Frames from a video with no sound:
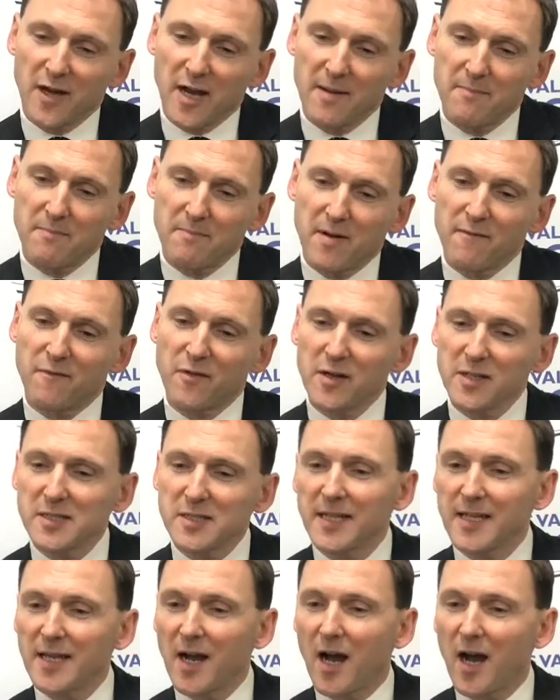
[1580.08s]
Um,
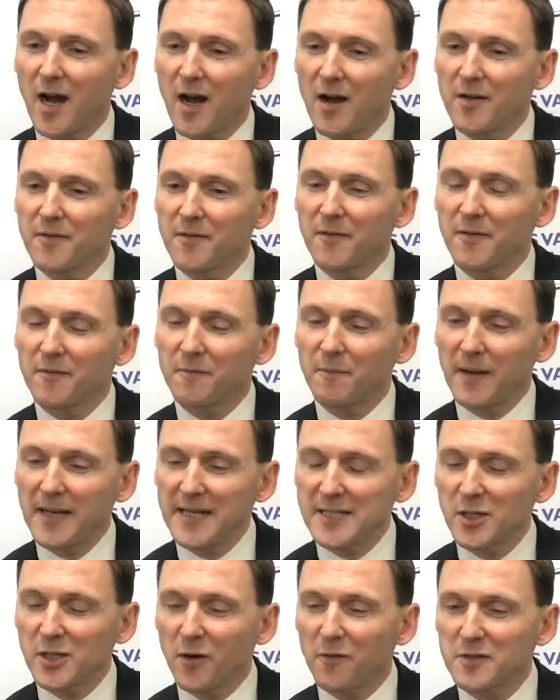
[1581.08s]
firstly, uh,
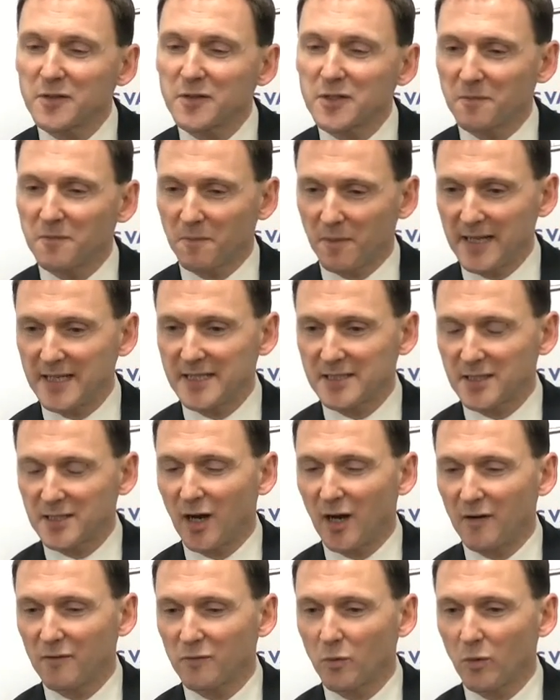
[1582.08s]
police officers and police staff.